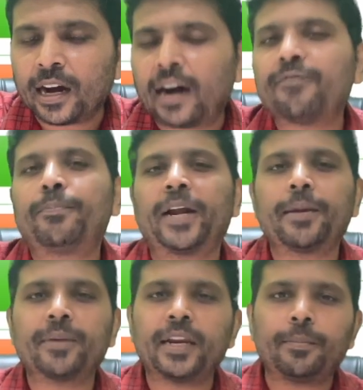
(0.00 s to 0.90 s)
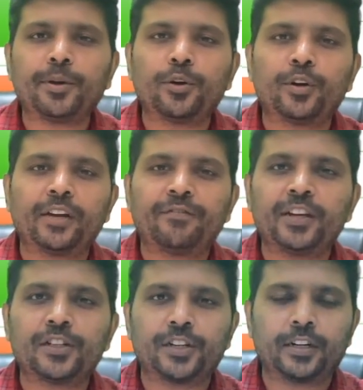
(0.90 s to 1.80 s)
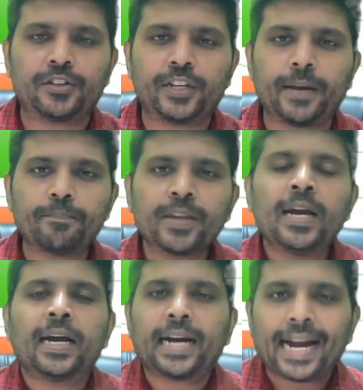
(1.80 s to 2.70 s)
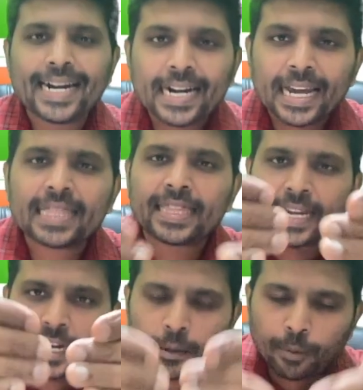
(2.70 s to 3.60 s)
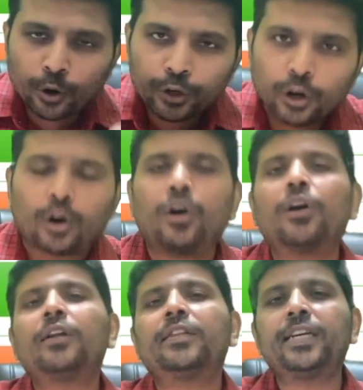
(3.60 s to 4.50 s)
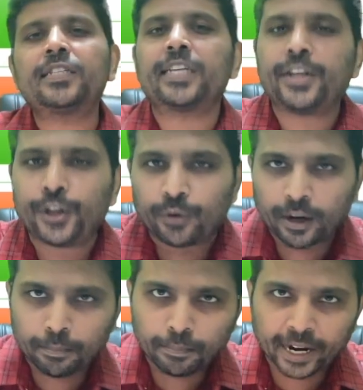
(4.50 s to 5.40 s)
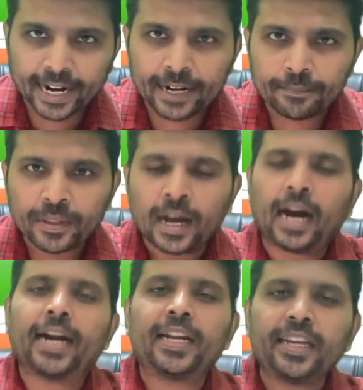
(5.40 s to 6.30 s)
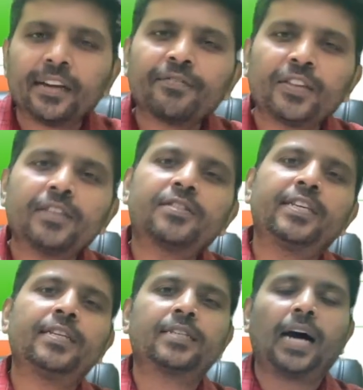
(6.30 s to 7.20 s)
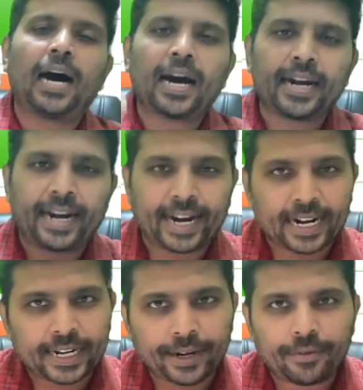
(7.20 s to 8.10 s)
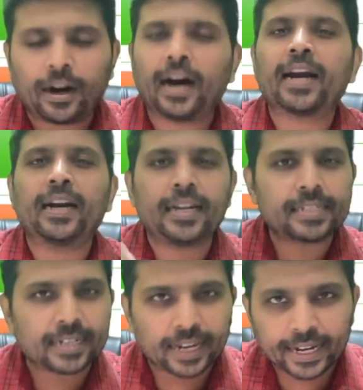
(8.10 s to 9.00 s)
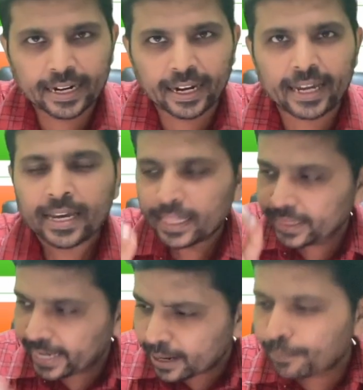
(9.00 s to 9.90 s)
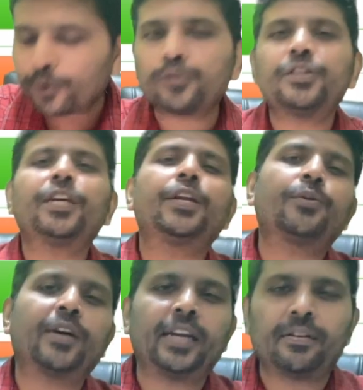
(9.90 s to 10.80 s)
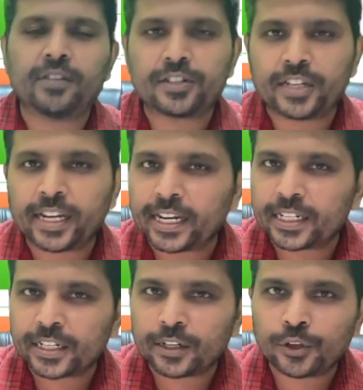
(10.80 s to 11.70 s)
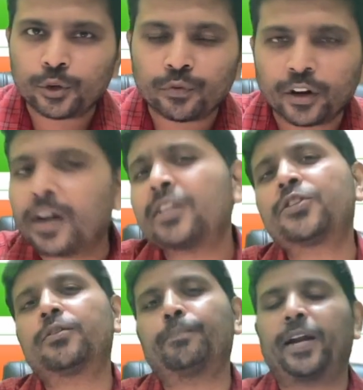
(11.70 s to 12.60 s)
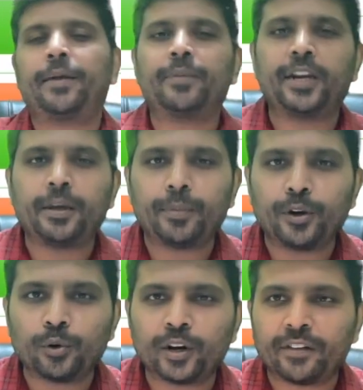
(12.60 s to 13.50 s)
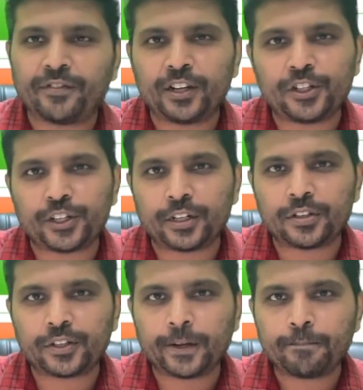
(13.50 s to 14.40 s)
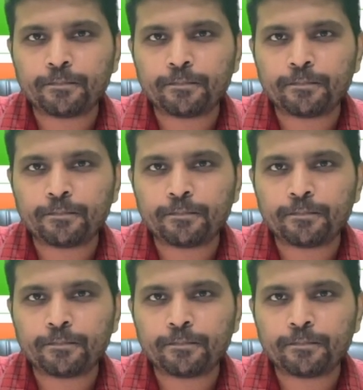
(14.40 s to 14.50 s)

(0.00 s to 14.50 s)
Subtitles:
of primary immunodeficiency, kindly think about all these in your mind, and if these things are negative or less likely, then proceed your investigation towards primary immunodeficiency.